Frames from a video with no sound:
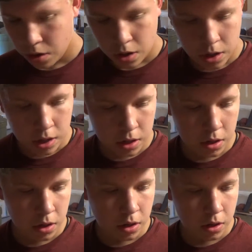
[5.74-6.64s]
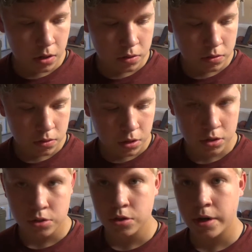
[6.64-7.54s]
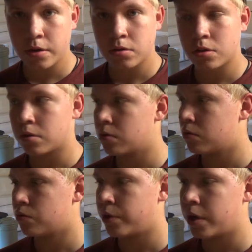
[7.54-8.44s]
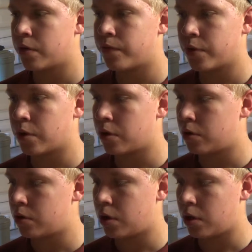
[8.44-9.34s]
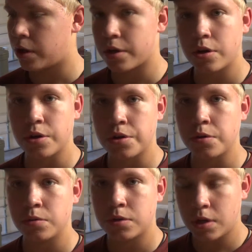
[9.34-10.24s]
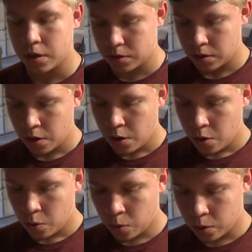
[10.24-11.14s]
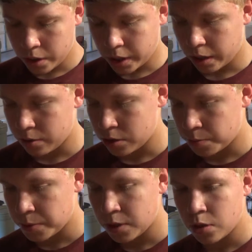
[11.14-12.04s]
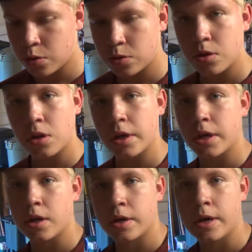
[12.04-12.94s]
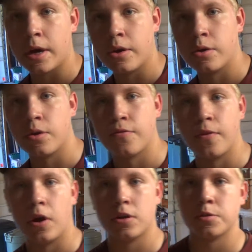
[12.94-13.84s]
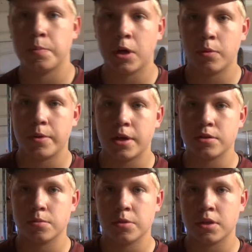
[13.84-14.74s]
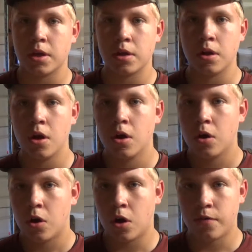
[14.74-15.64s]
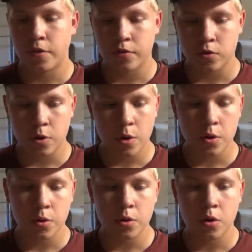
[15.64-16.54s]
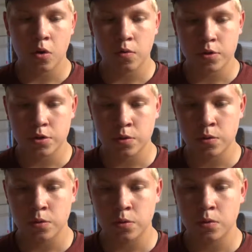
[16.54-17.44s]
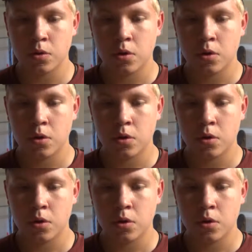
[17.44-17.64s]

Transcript: a drowning rig for your like your coon sets, or it can just be used to like get a coyote or fox or bobcat or something like that off of a road over to